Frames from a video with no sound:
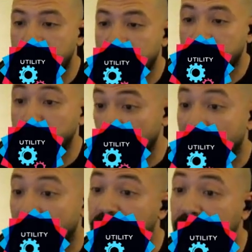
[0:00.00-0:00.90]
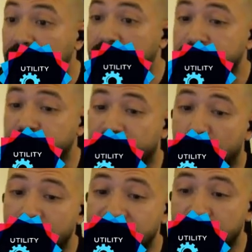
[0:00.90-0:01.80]
drive the learner's
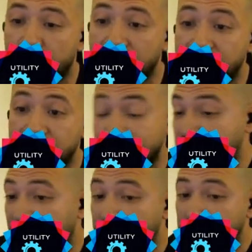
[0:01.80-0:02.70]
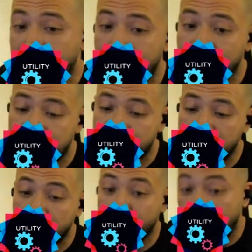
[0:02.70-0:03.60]
performance towards a challenge thread,
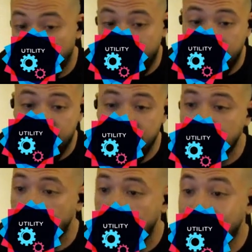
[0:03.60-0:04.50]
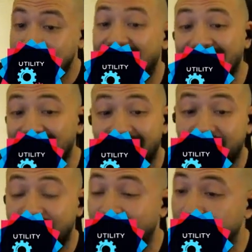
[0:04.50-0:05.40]
preparation, to highlight a
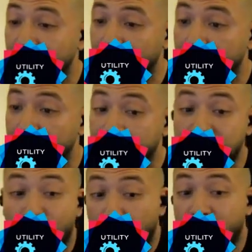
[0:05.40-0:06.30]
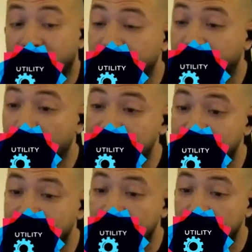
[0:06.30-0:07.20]
value, to put reinforcement,
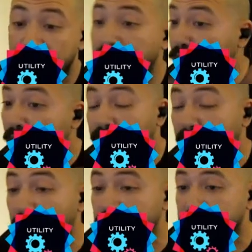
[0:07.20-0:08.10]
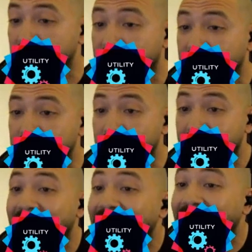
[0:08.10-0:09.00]
to put a post challenge,
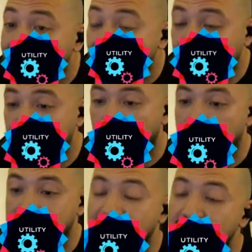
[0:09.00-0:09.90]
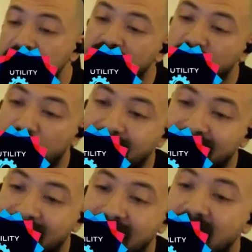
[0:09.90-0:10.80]
and afterwards start to
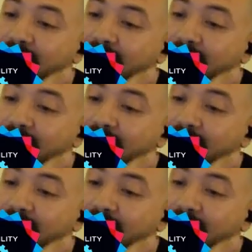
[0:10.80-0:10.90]
think about the